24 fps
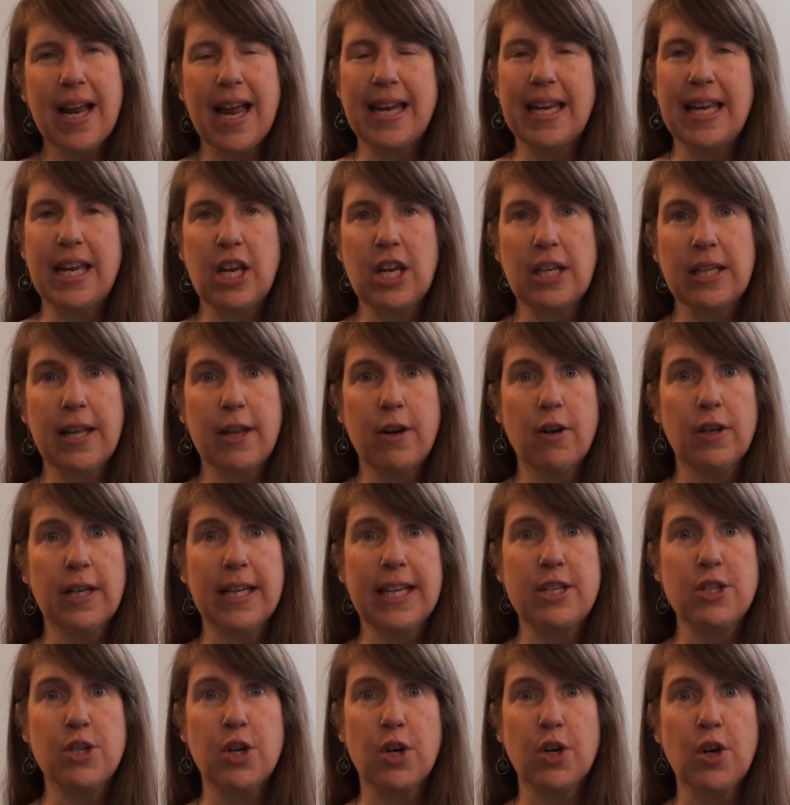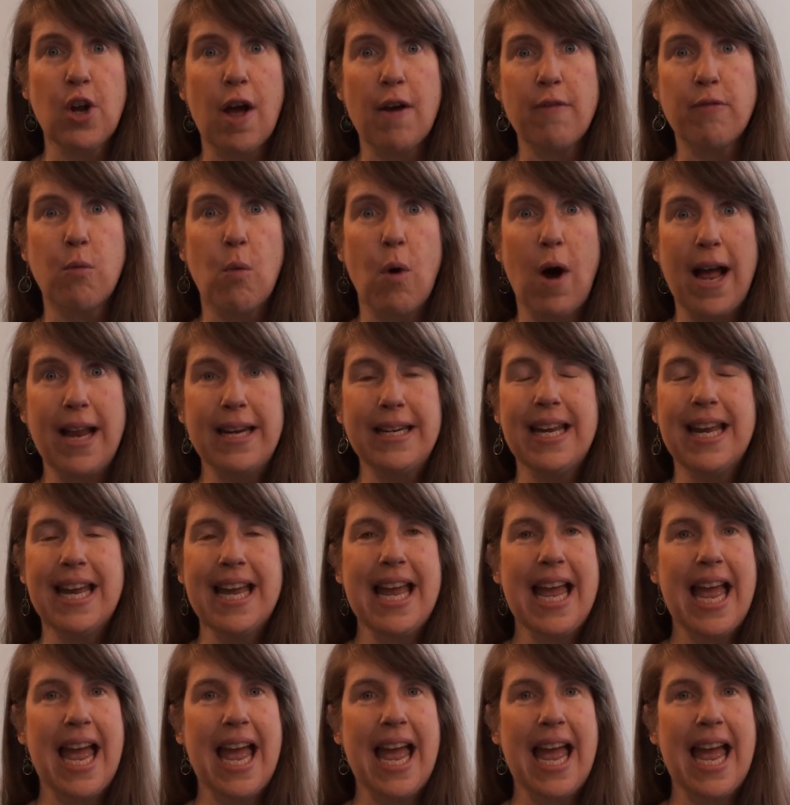and he could literally turn off one